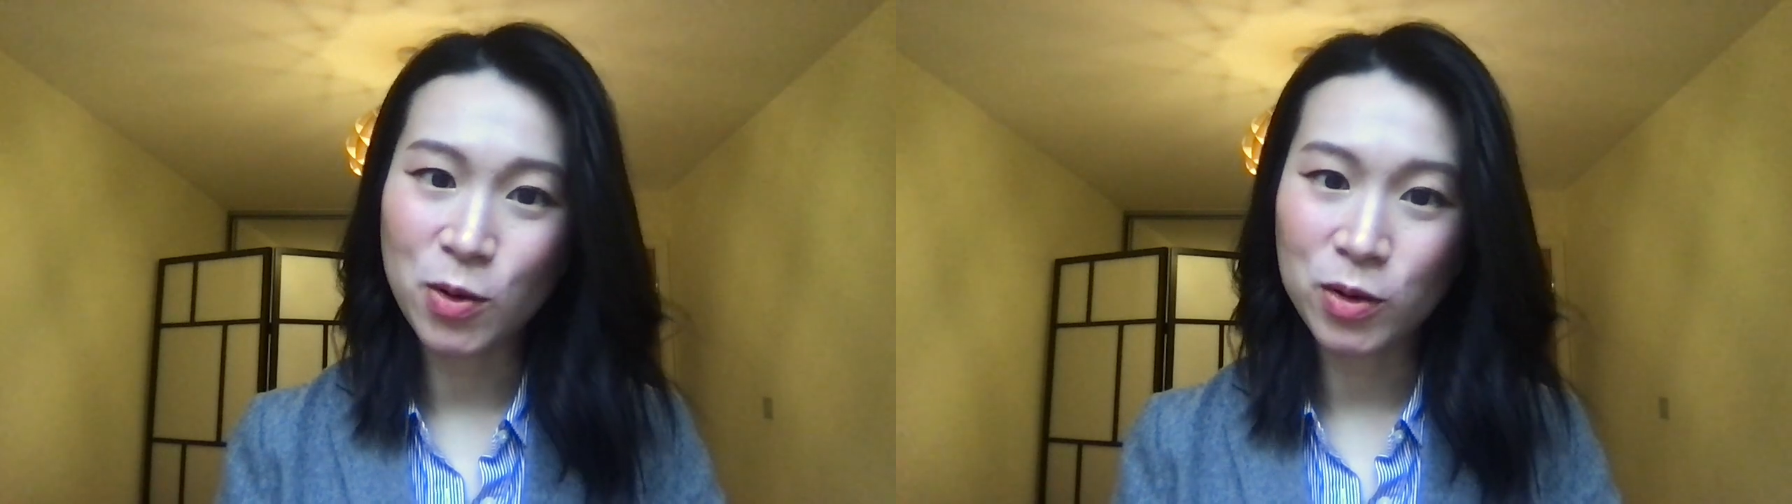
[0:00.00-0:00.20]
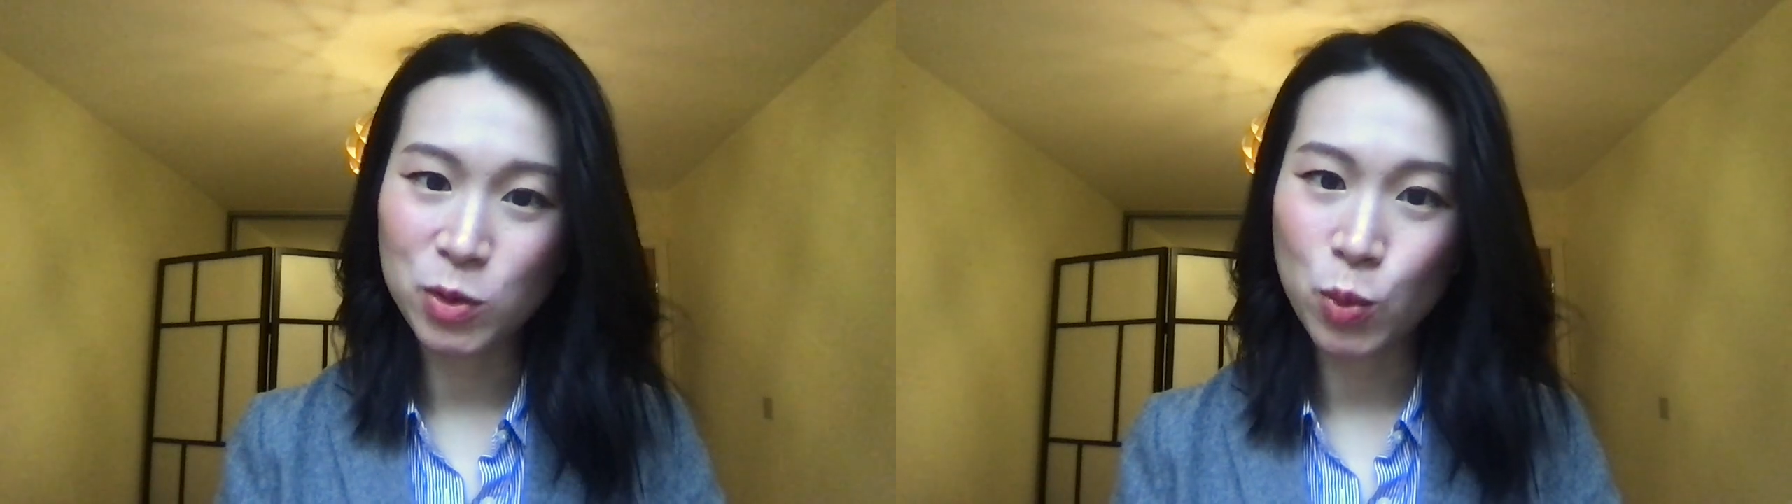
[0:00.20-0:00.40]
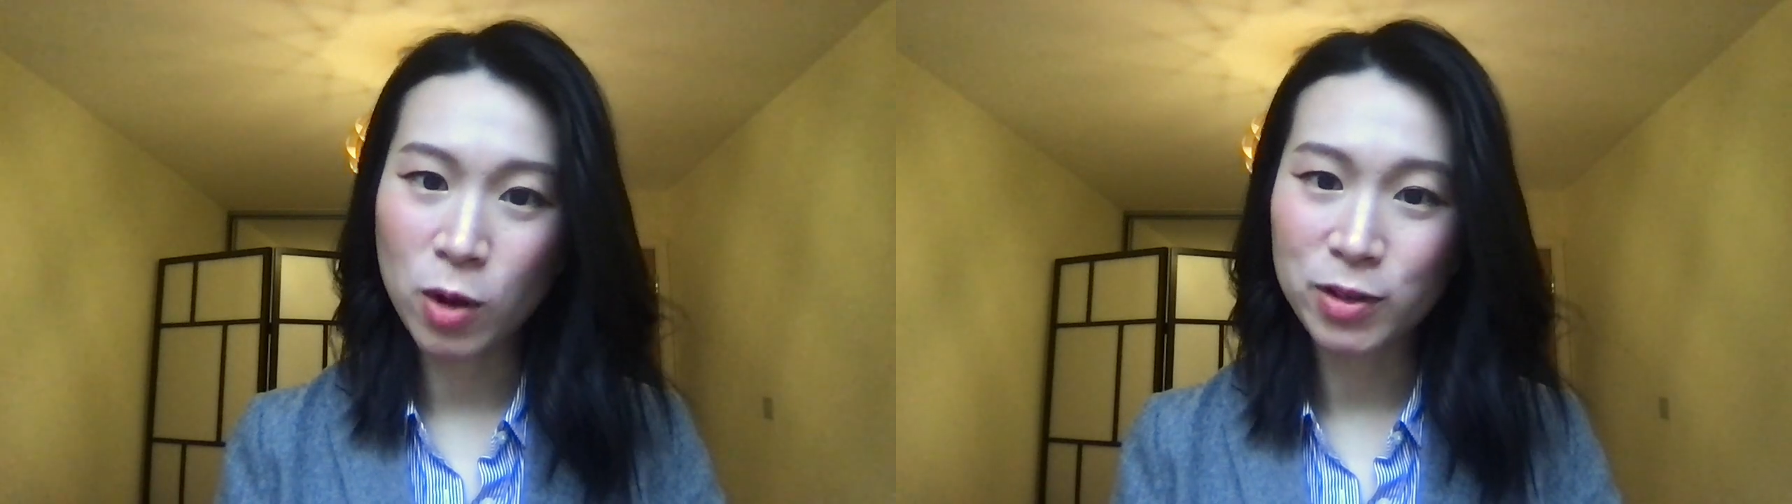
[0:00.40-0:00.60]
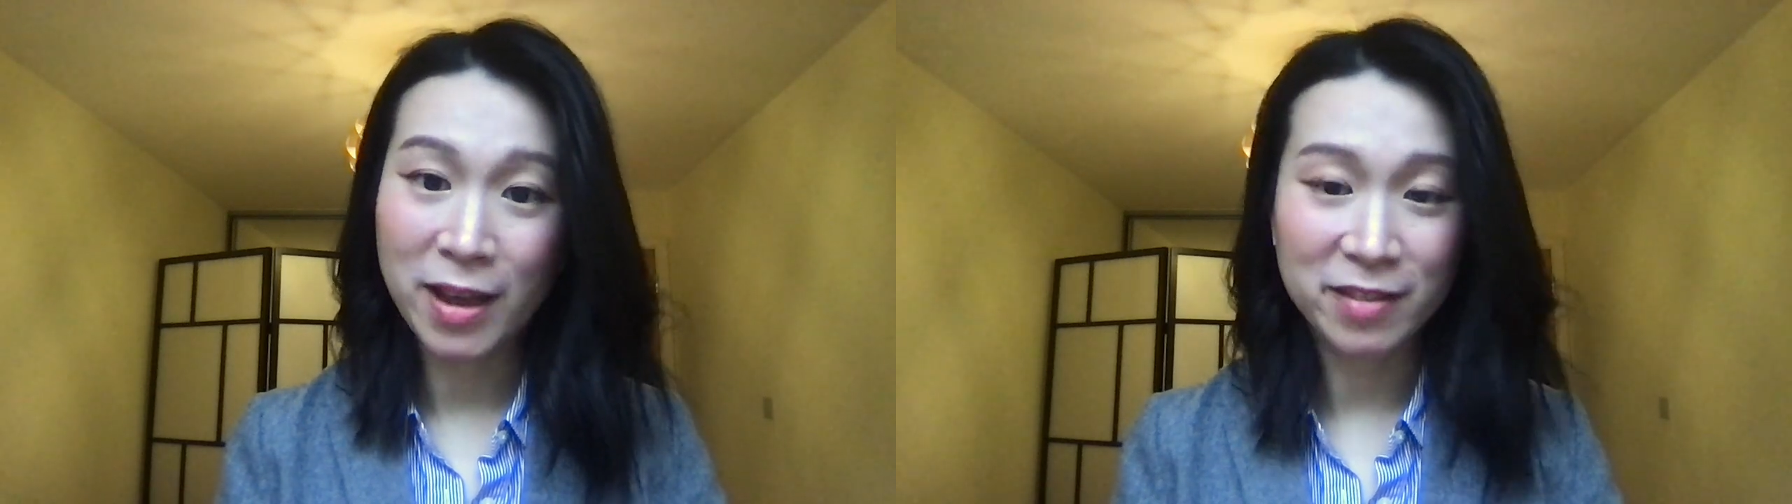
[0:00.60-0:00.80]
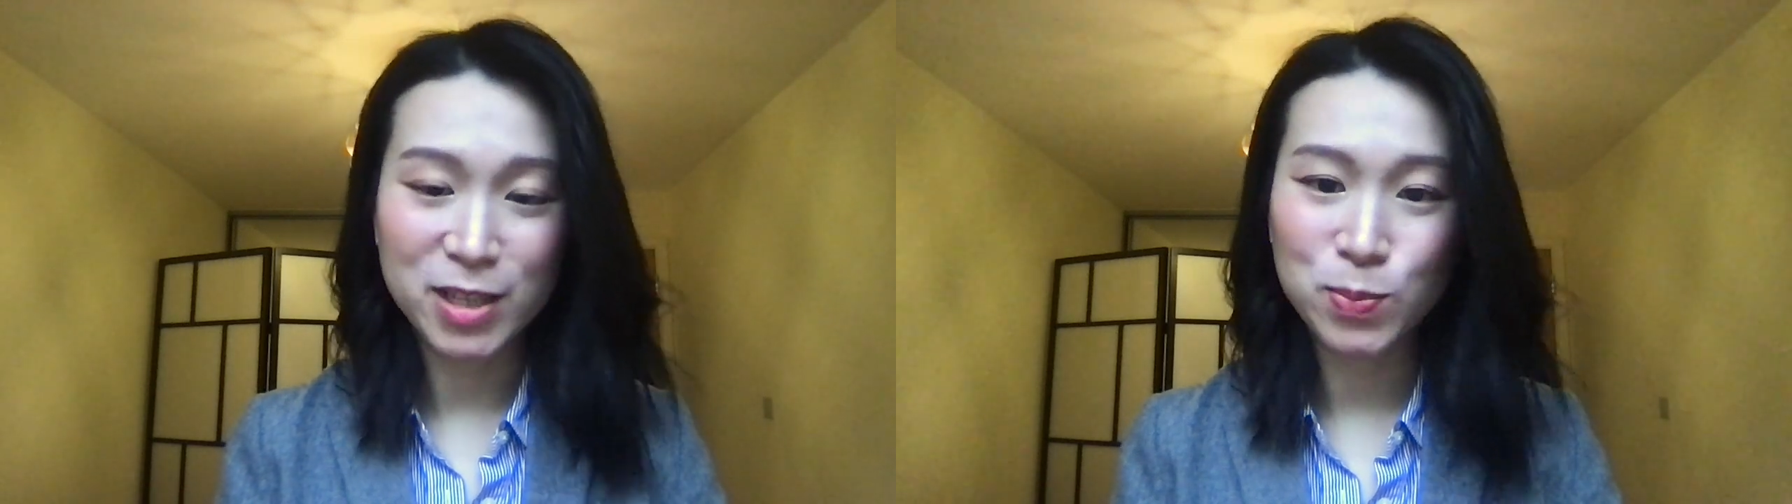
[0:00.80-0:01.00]
on the world
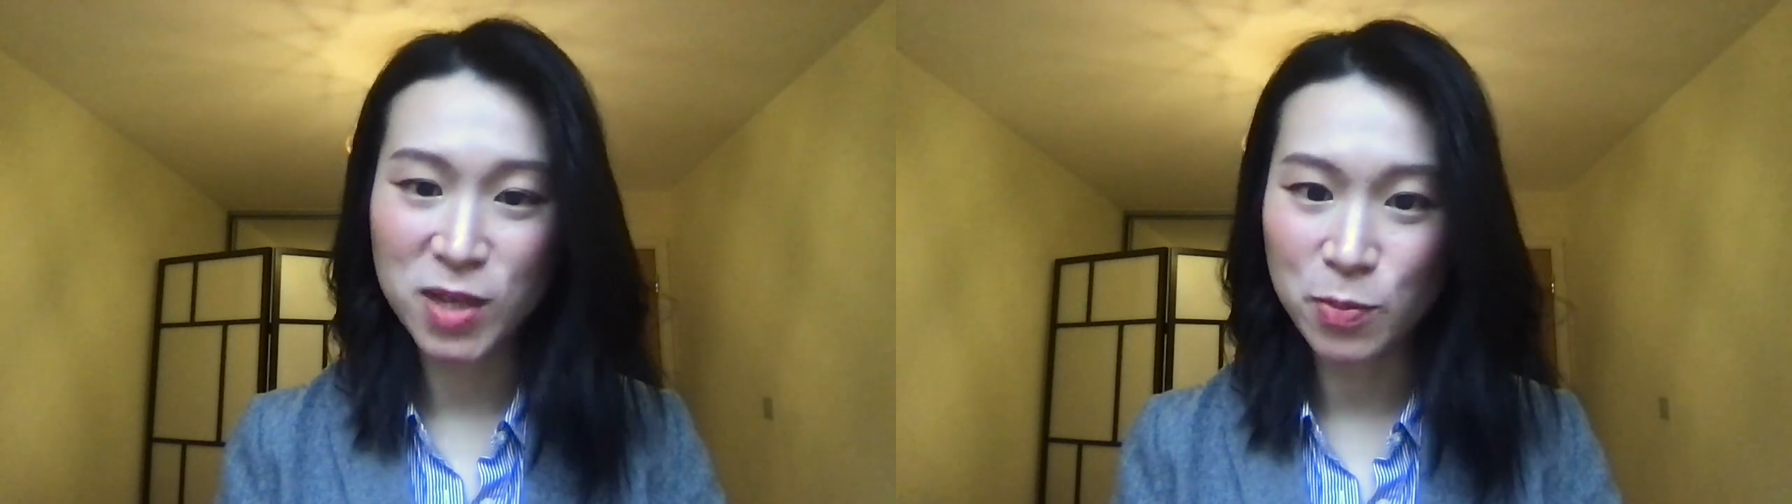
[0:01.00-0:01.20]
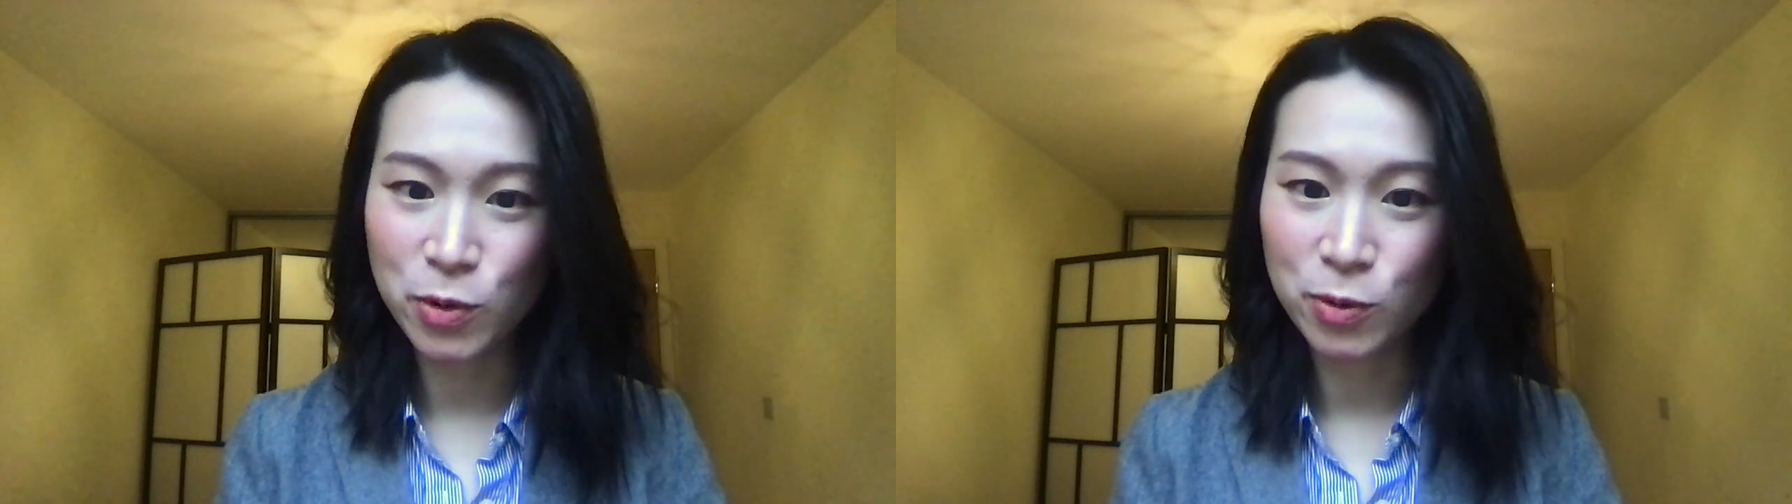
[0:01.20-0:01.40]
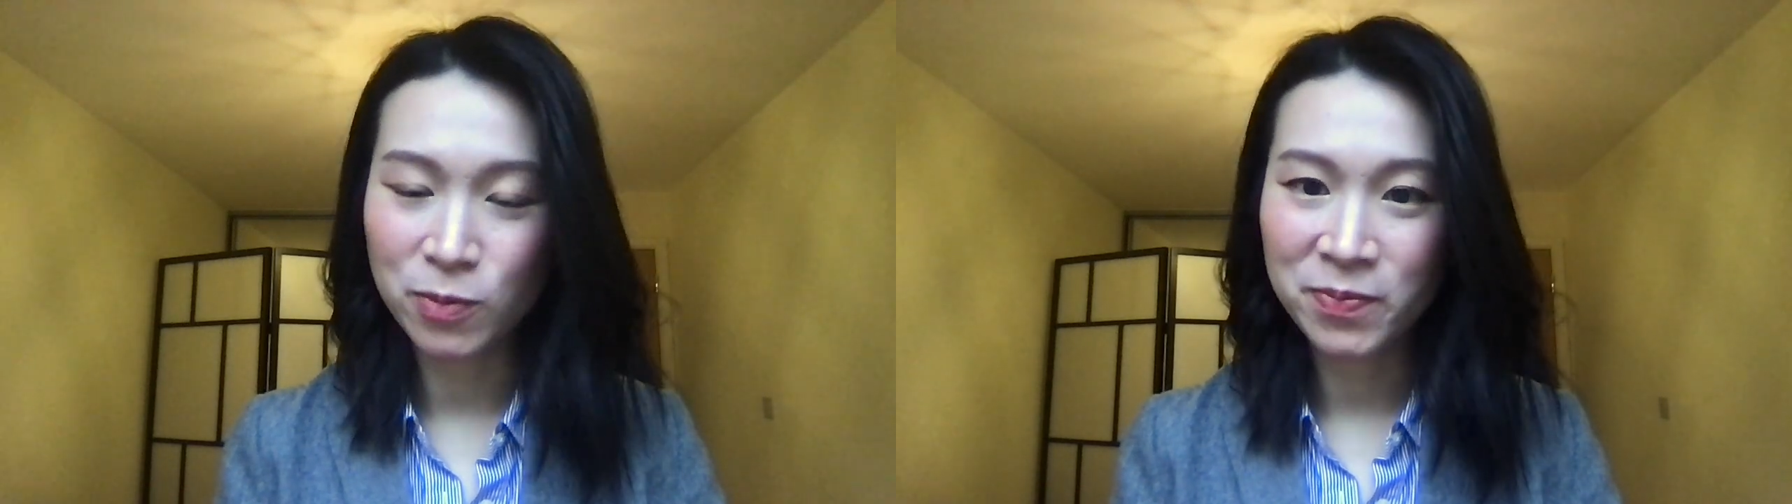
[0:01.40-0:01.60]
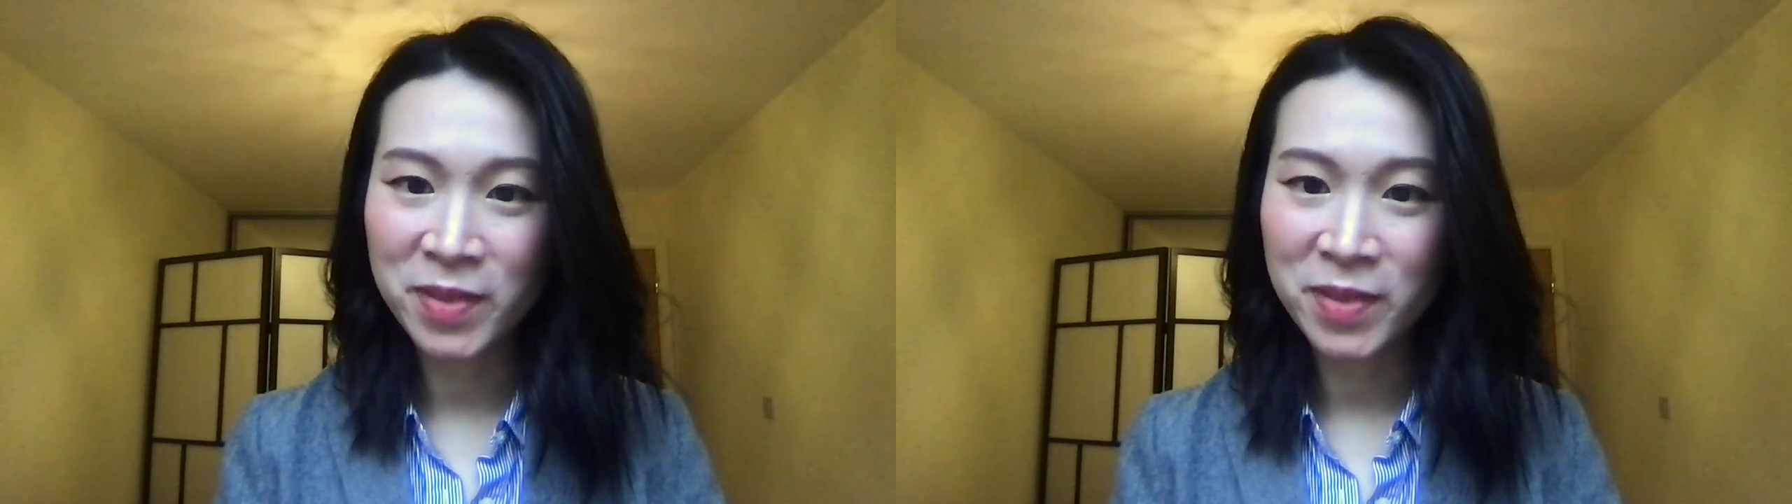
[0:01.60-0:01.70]
and its people.